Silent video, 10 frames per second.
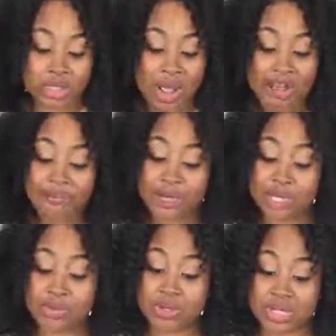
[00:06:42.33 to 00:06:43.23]
So after
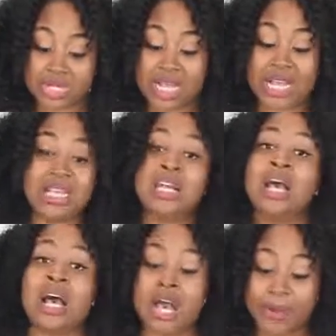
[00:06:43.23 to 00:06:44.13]
I do this side,
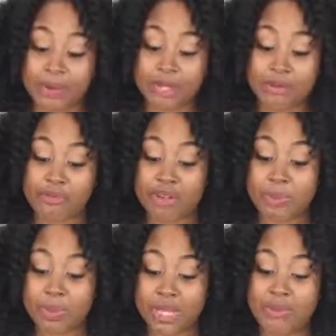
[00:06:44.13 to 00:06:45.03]
I'm going to
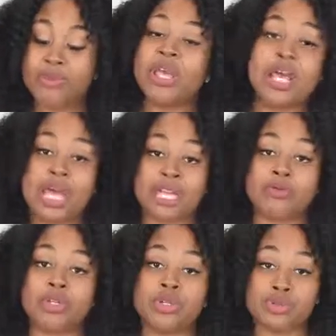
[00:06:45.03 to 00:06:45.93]
flip it and
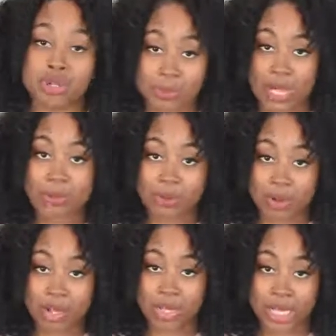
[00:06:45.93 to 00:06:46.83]
I'm going to do the back
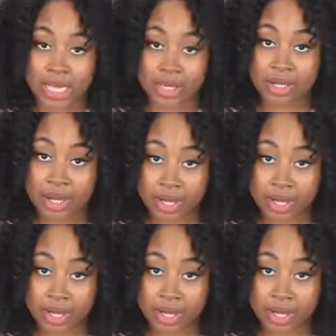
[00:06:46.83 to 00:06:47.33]
part again.